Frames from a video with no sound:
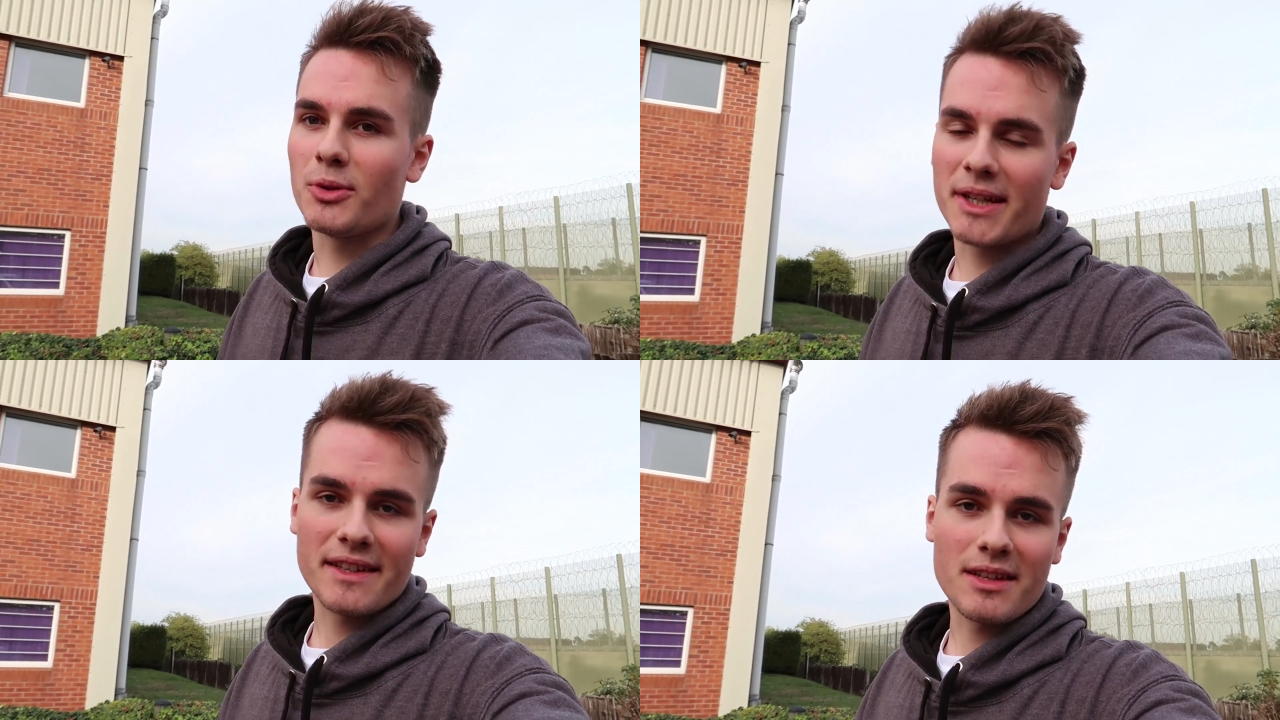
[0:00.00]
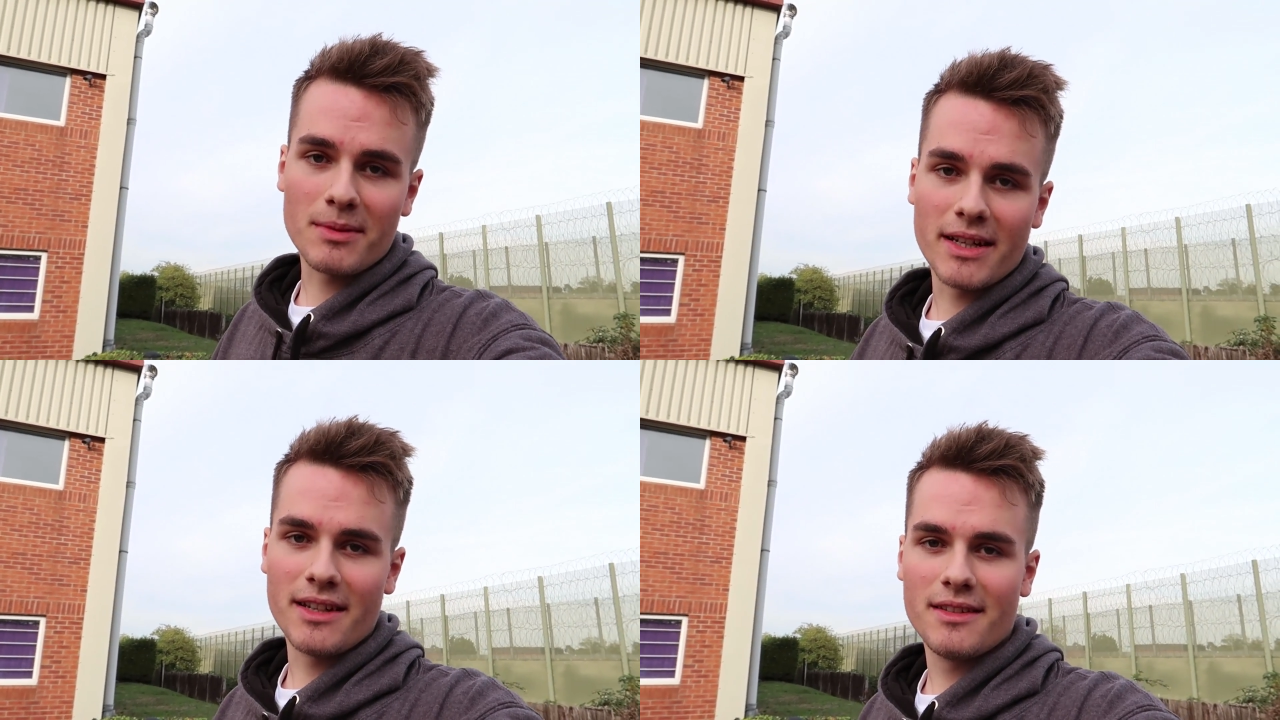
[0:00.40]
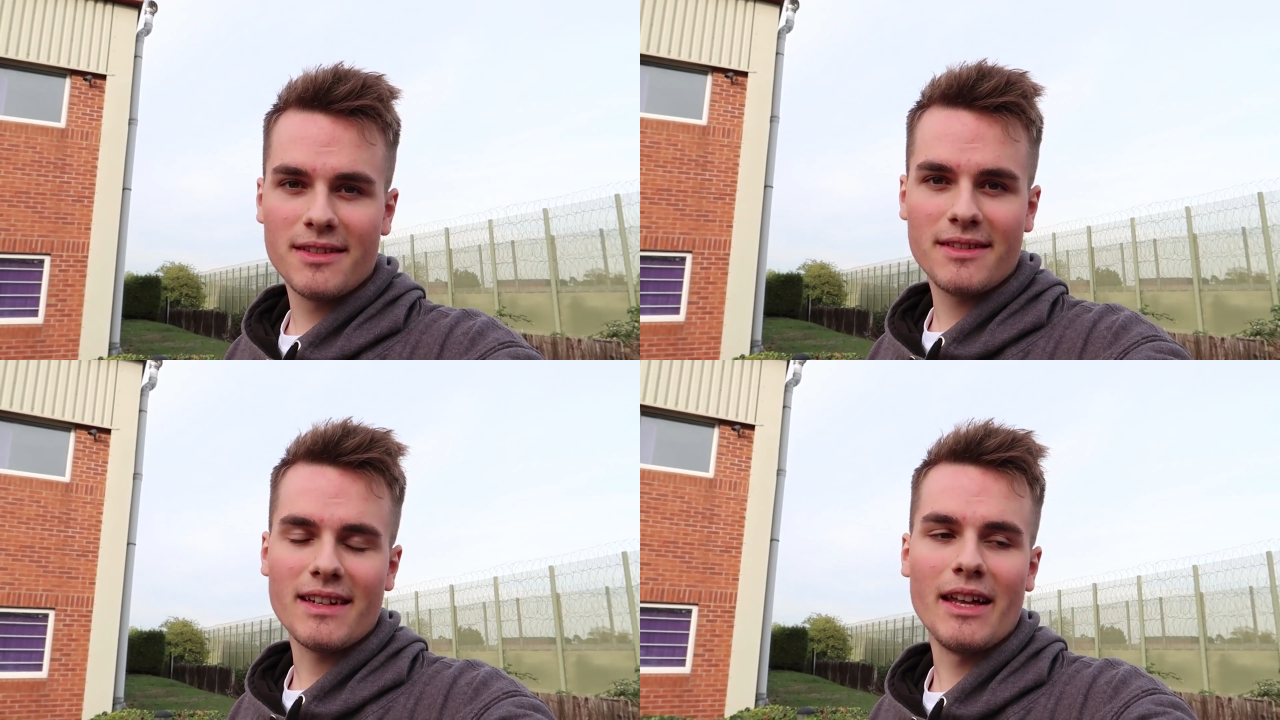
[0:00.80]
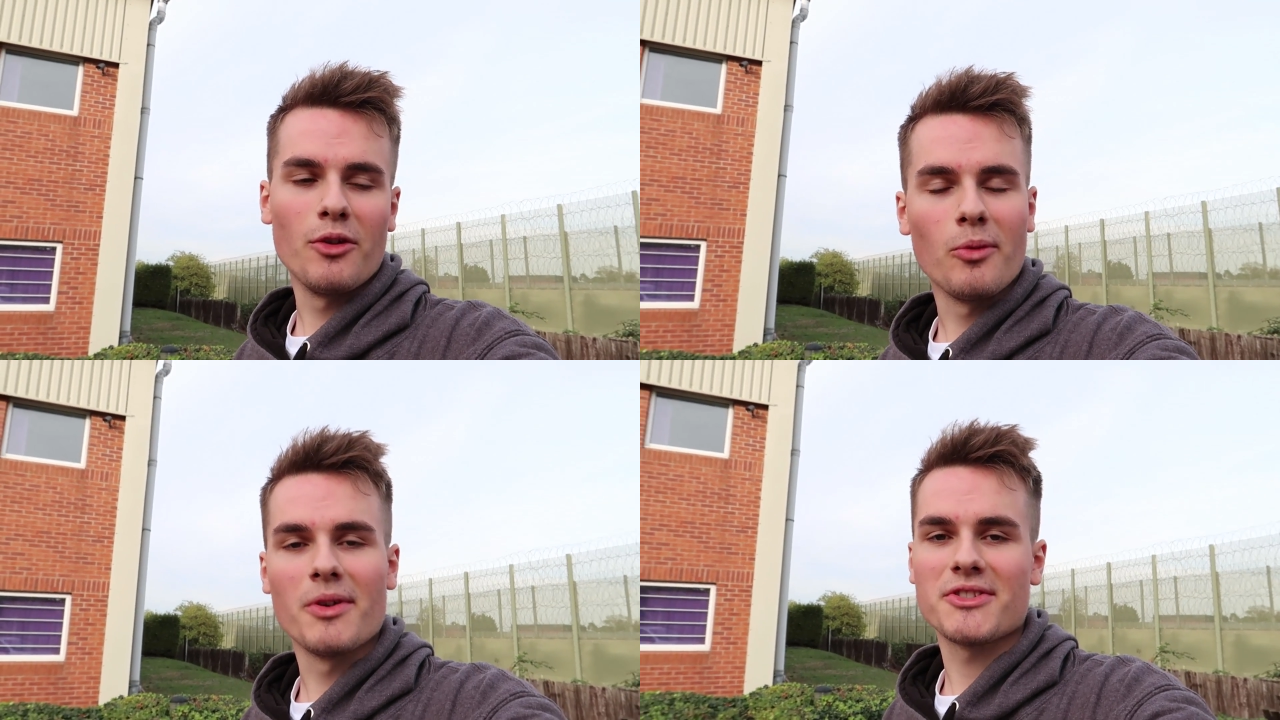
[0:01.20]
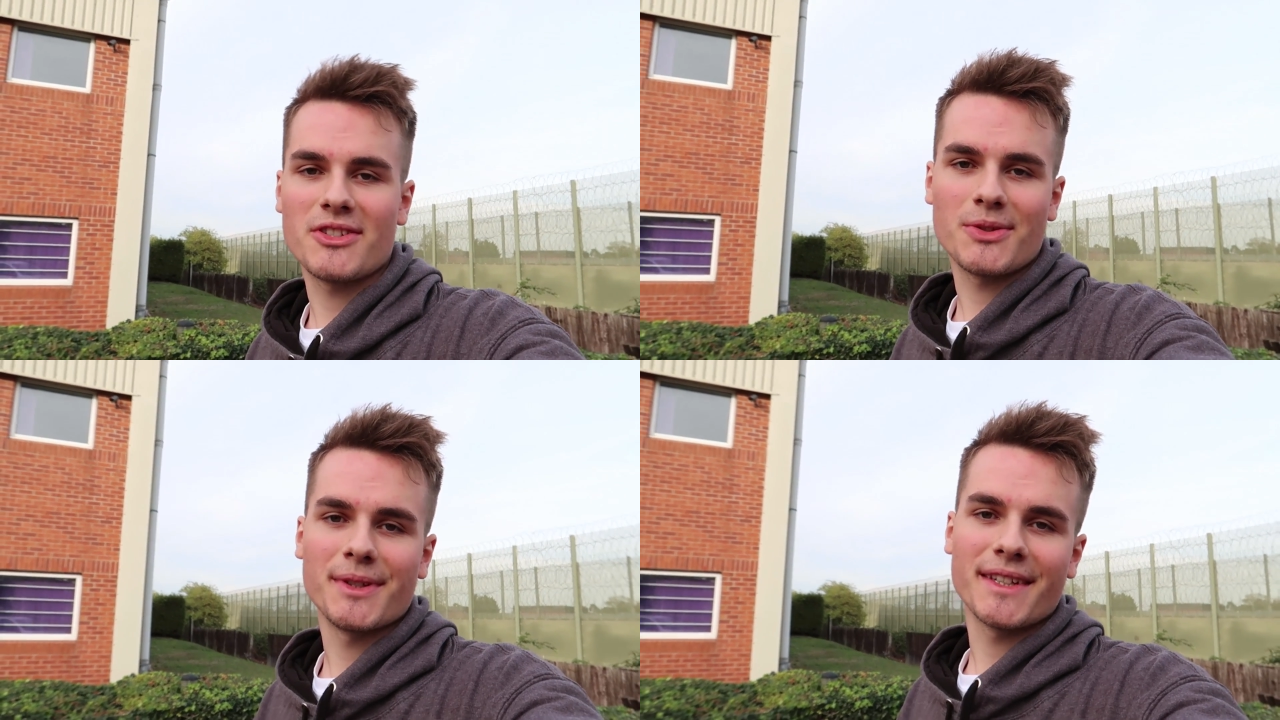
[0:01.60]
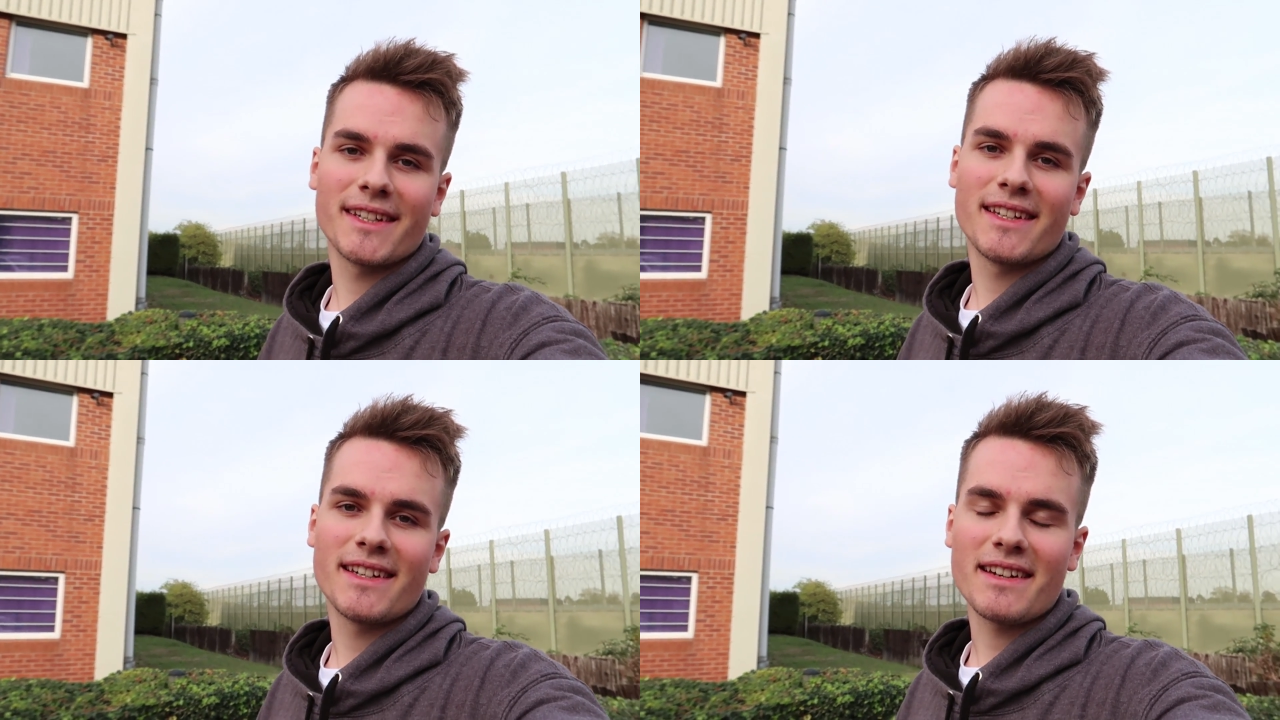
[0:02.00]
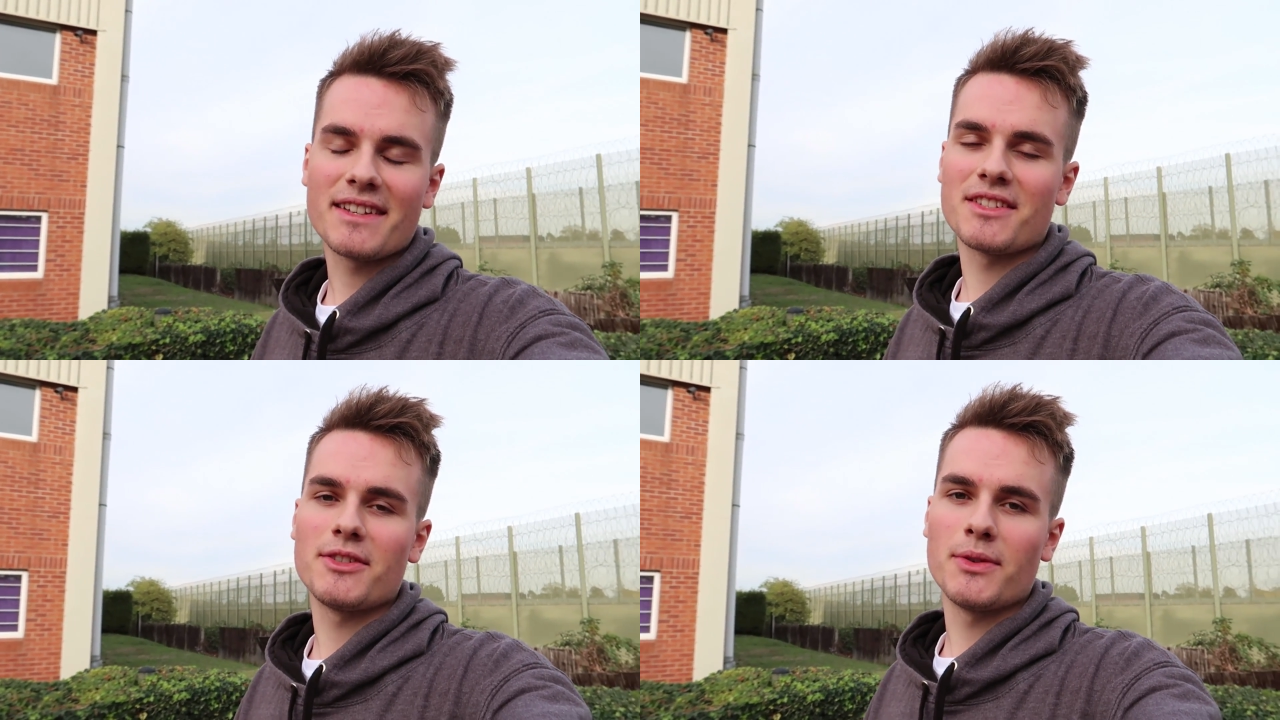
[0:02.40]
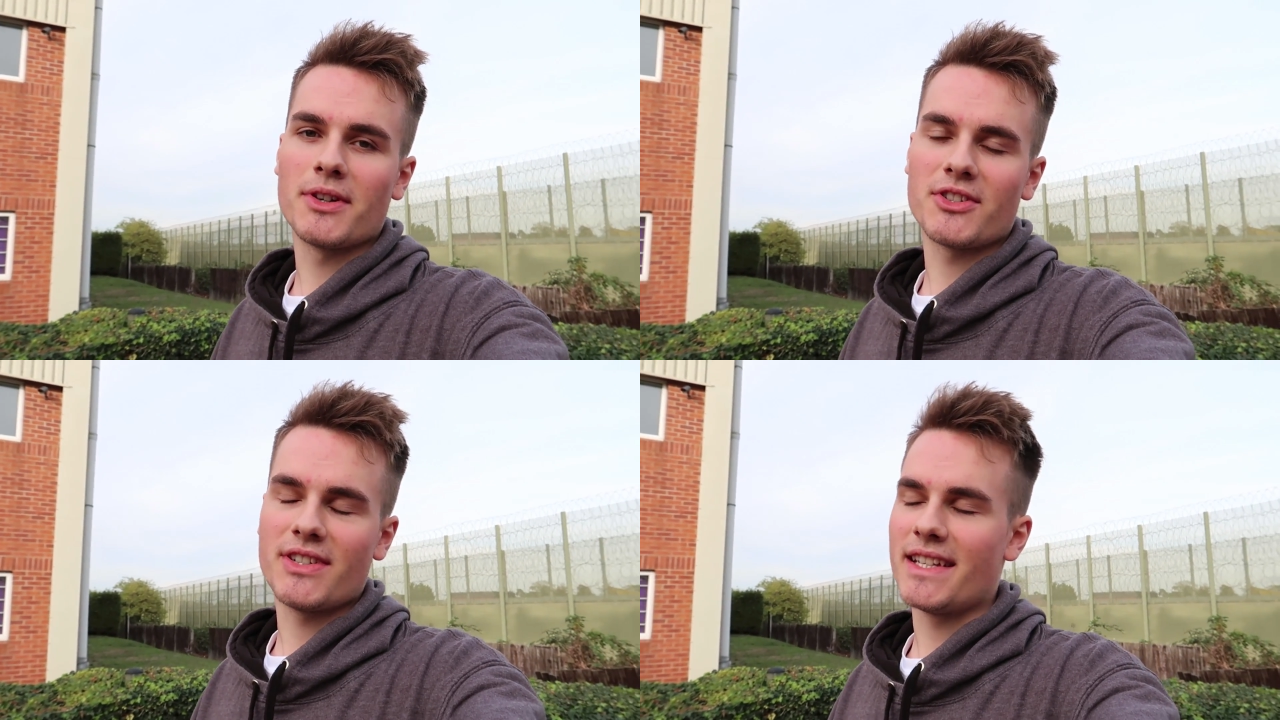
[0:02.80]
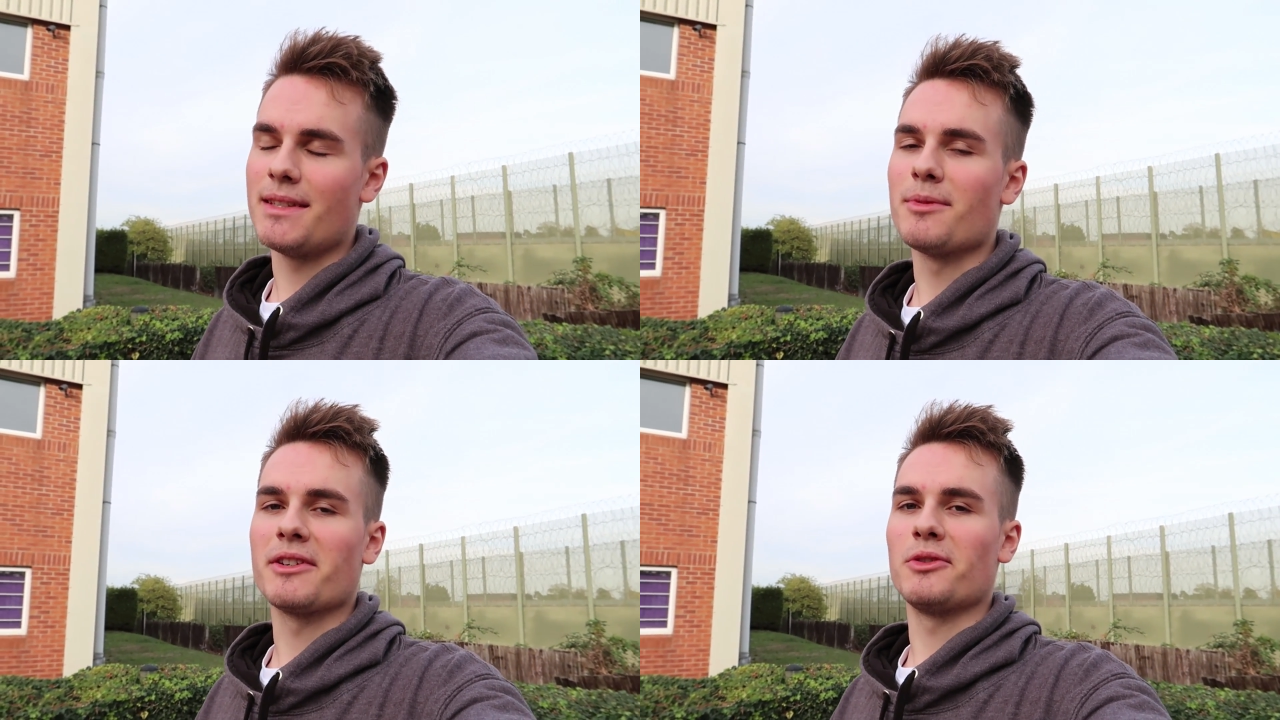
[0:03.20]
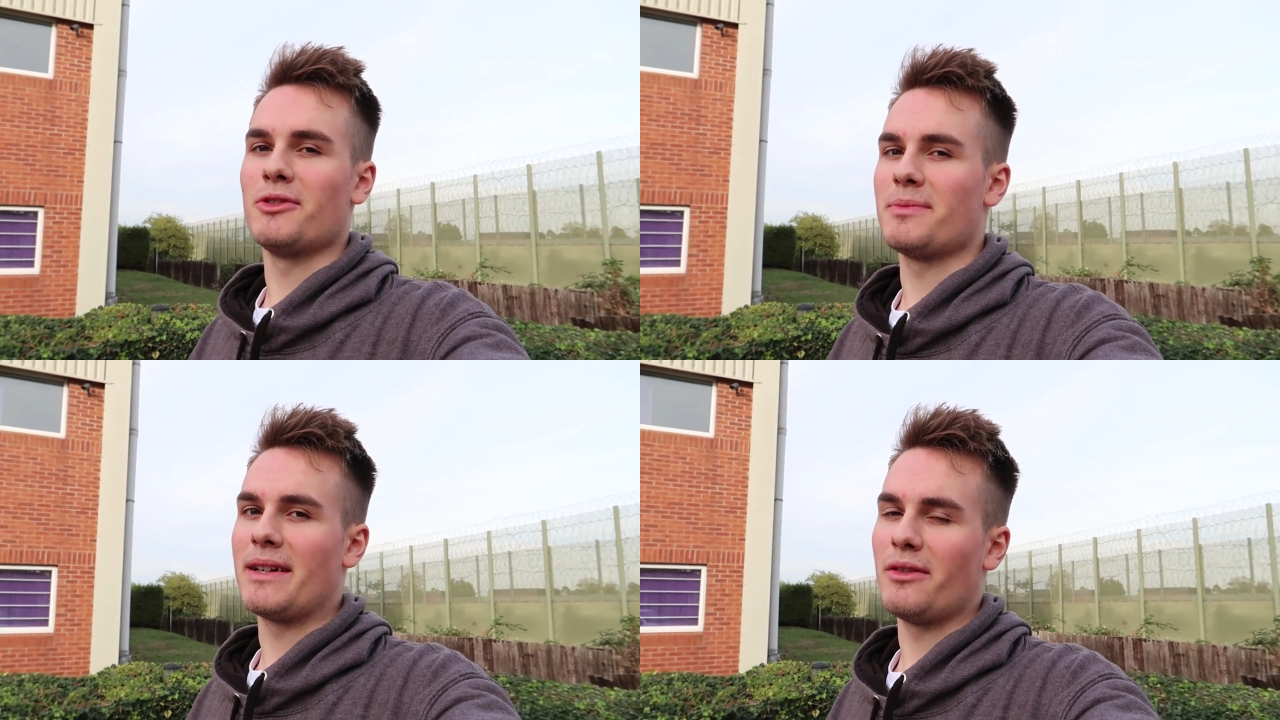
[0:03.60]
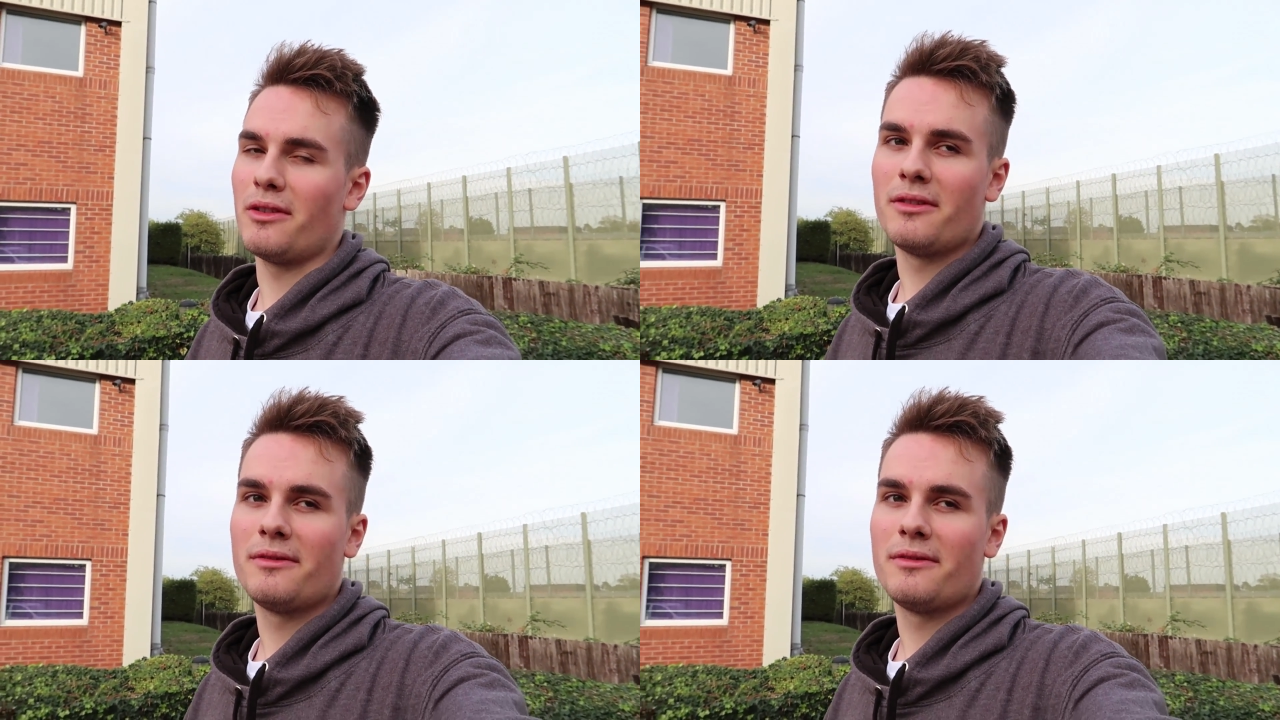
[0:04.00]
quicker than mine and almost as quick as a 280 brake horsepower